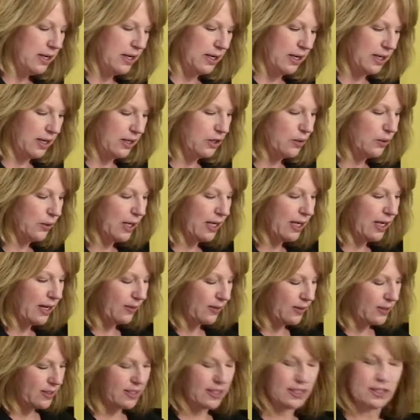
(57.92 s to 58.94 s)
And you can
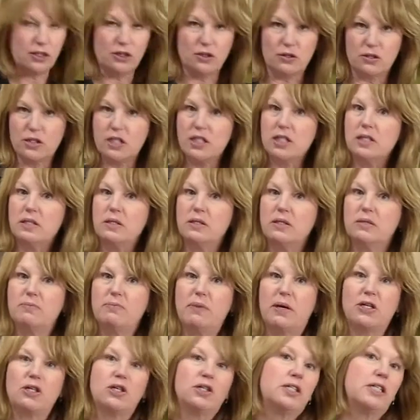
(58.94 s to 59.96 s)
get this in your
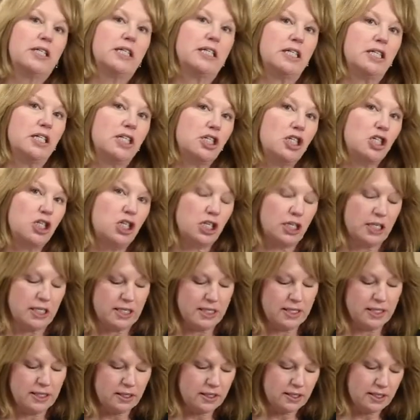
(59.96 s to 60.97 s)
specialty
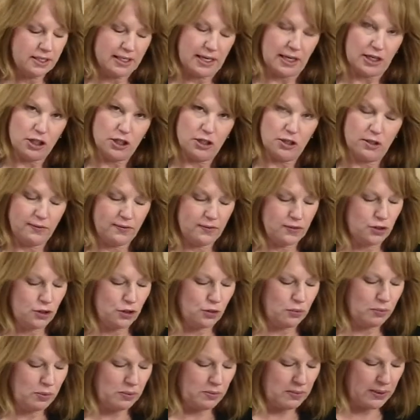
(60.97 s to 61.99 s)
cheese section of the
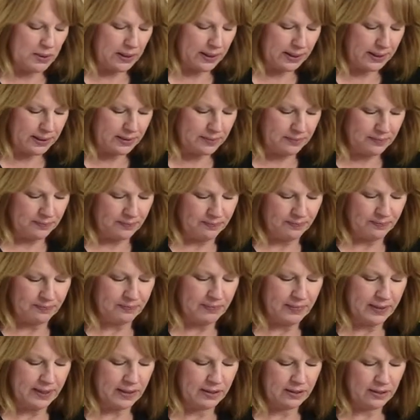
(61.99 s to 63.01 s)
supermarket.
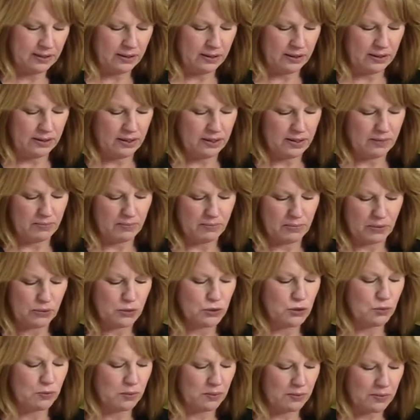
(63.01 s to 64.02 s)
Um, most